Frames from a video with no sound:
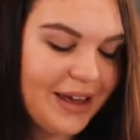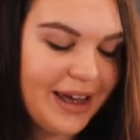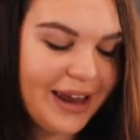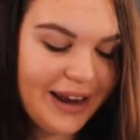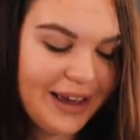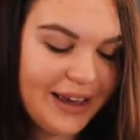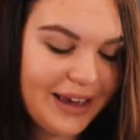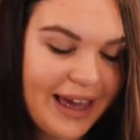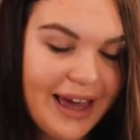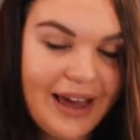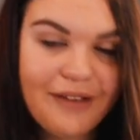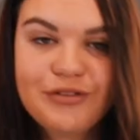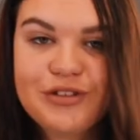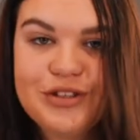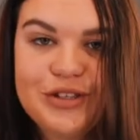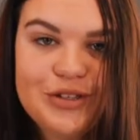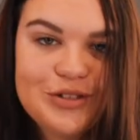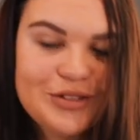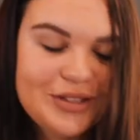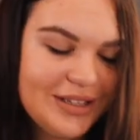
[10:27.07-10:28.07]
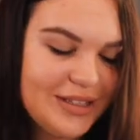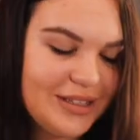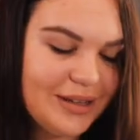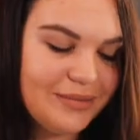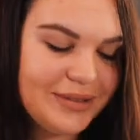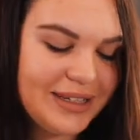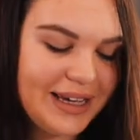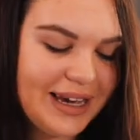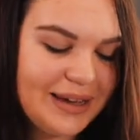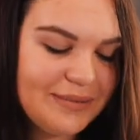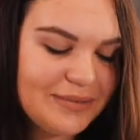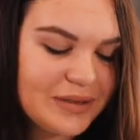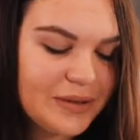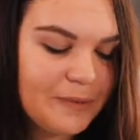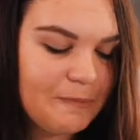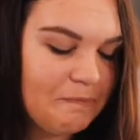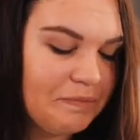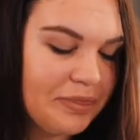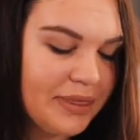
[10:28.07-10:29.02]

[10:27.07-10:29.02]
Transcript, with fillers: and I have to use it sometimes.